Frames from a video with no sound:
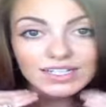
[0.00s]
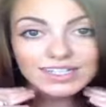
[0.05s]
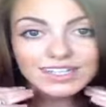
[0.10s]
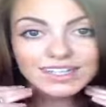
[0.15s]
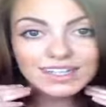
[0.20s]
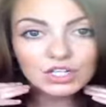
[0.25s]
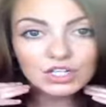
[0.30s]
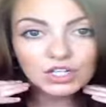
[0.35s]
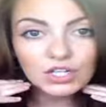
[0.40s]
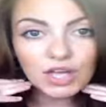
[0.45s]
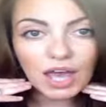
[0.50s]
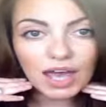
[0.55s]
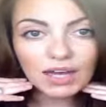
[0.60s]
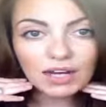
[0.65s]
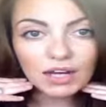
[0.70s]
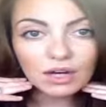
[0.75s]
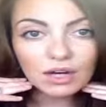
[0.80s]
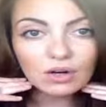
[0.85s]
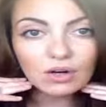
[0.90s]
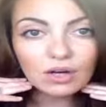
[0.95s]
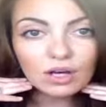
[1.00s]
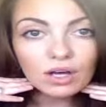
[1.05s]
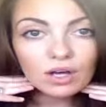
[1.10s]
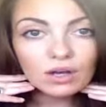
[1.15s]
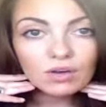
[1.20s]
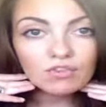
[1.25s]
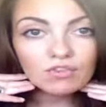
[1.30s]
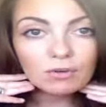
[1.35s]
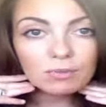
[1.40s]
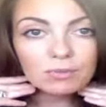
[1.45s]
see the shadow
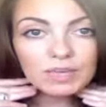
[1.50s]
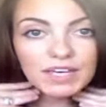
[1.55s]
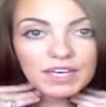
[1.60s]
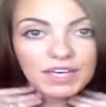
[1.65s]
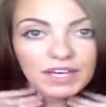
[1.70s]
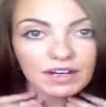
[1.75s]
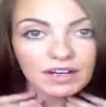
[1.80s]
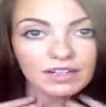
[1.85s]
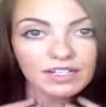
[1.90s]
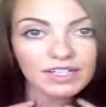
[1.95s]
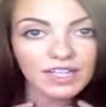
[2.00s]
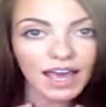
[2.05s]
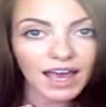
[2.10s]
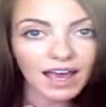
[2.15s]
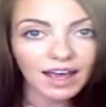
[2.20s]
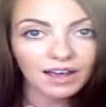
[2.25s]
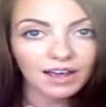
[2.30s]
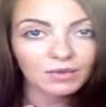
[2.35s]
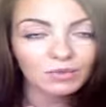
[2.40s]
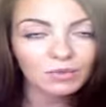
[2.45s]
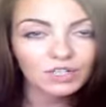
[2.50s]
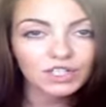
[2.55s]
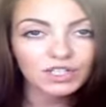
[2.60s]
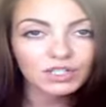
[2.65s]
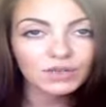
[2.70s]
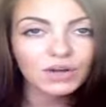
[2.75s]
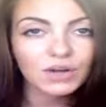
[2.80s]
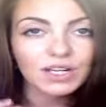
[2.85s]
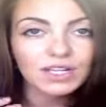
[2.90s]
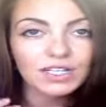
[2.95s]
from here down, which is
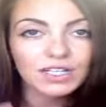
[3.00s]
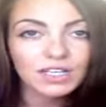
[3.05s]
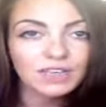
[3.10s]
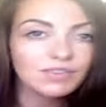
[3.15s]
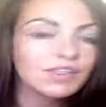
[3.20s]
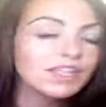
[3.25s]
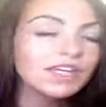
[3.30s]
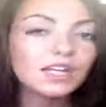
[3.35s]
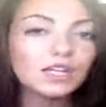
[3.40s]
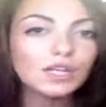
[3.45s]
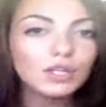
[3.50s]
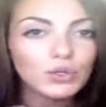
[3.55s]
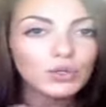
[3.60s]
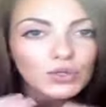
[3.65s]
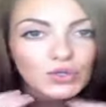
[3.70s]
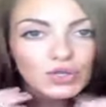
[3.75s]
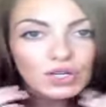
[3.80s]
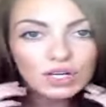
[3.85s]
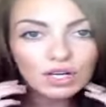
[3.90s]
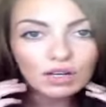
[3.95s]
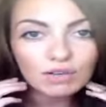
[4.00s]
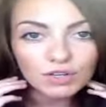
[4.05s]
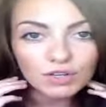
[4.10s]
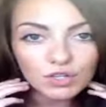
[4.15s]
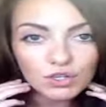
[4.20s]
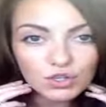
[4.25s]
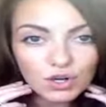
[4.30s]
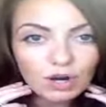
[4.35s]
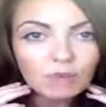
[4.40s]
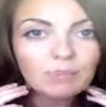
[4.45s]
going to give the illusion of a
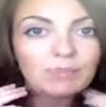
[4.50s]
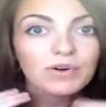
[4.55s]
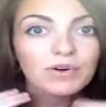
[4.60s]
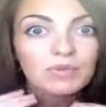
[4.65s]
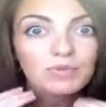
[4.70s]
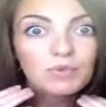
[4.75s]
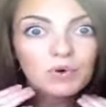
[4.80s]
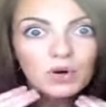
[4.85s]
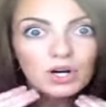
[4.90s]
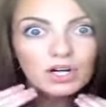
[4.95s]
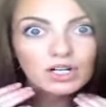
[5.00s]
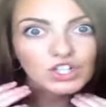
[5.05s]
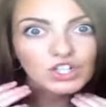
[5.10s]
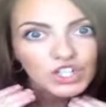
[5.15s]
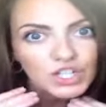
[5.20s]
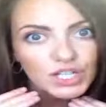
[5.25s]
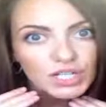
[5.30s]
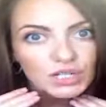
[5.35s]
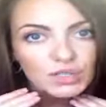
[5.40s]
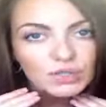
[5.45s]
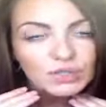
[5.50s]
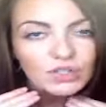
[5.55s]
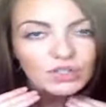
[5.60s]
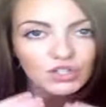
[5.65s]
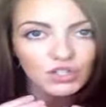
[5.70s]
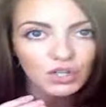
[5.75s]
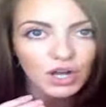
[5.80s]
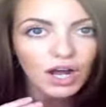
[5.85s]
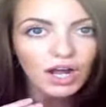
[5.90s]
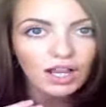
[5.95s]
sharper, more
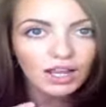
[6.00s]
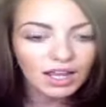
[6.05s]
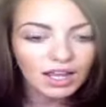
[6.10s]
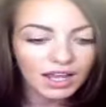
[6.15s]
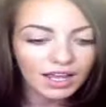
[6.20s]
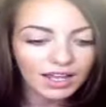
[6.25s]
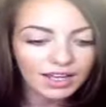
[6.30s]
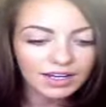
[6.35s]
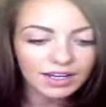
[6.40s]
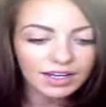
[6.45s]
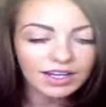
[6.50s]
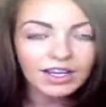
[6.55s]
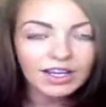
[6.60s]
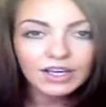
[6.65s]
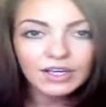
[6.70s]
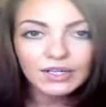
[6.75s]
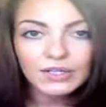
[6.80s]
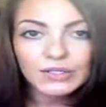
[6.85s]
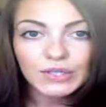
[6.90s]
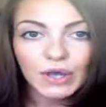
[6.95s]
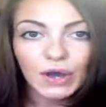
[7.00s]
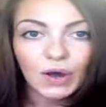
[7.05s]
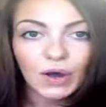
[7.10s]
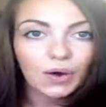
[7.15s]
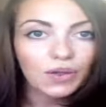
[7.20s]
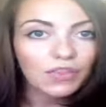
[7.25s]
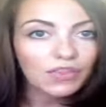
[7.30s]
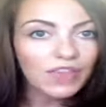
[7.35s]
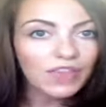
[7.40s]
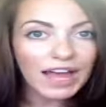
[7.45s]
chiseled jawline.
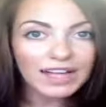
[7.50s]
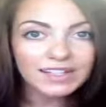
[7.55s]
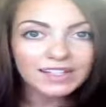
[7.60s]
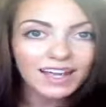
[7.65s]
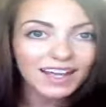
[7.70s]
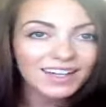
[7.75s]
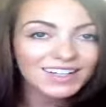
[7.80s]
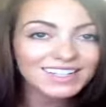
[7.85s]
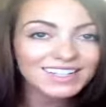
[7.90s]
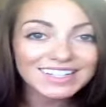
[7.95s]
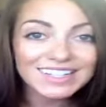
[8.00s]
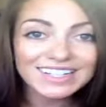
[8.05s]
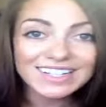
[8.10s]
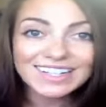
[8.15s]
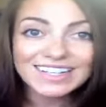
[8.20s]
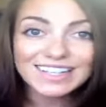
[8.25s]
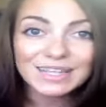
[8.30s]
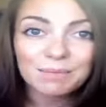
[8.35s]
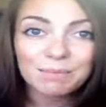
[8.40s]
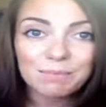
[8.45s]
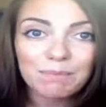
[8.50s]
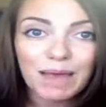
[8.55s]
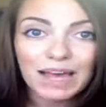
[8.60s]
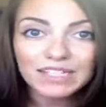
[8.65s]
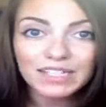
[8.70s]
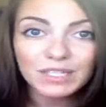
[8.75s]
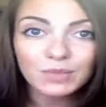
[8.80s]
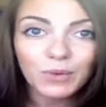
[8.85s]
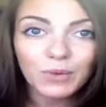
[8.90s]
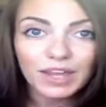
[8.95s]
So that's ideally the
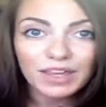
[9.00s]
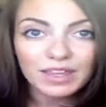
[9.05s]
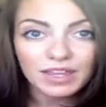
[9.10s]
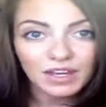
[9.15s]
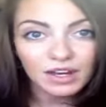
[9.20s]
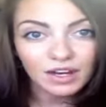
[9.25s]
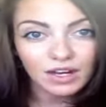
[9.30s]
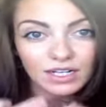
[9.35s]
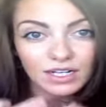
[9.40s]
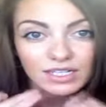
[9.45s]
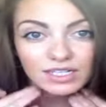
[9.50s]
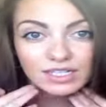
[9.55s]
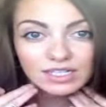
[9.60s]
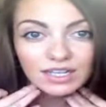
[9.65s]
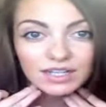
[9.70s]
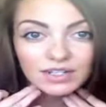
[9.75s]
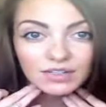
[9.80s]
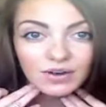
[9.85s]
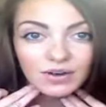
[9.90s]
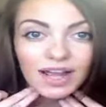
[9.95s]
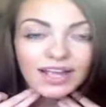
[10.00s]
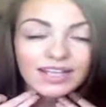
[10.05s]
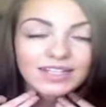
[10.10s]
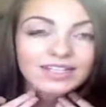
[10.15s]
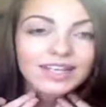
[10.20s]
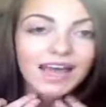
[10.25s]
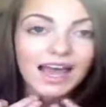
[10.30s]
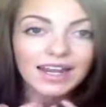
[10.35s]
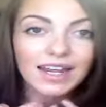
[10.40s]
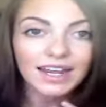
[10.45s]
best way that you're going to
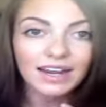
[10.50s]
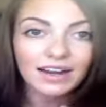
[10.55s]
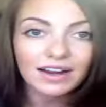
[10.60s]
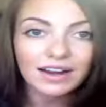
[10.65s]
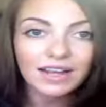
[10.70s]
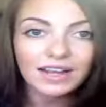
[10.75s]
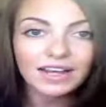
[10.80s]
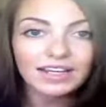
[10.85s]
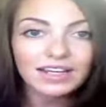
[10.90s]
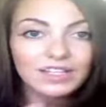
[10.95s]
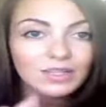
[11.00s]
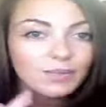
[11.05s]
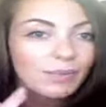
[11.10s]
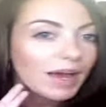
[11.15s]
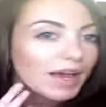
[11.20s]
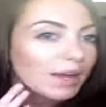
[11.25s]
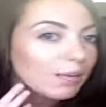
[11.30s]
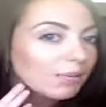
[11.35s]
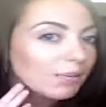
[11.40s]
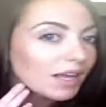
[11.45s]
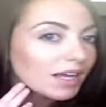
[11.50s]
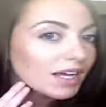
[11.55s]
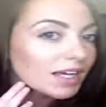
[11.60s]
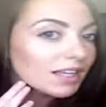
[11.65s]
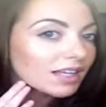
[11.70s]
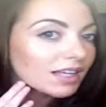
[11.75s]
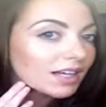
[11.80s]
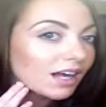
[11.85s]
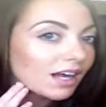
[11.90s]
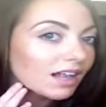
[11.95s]
slenderize that area, is by
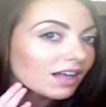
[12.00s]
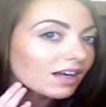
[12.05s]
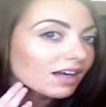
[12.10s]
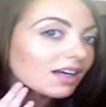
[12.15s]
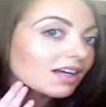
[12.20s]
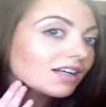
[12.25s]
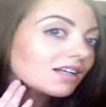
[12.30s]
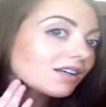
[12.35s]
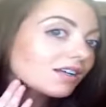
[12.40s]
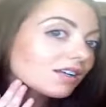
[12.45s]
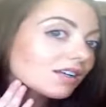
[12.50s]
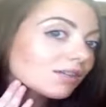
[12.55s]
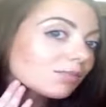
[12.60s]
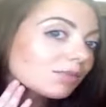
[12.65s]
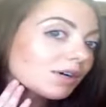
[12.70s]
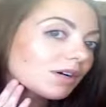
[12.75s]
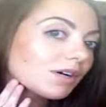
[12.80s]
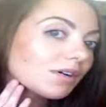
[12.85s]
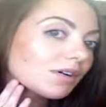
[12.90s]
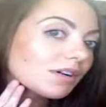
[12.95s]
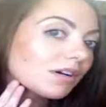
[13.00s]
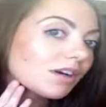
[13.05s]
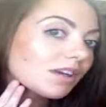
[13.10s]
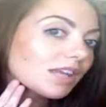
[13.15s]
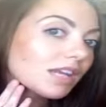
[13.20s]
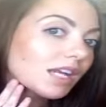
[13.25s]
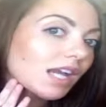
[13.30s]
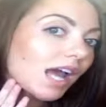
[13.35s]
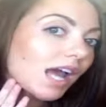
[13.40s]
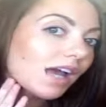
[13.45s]
applying the color under the bone
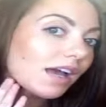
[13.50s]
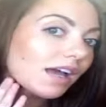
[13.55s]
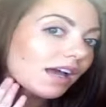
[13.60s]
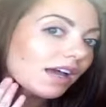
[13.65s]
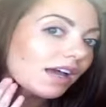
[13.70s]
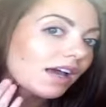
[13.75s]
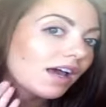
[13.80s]
on the neck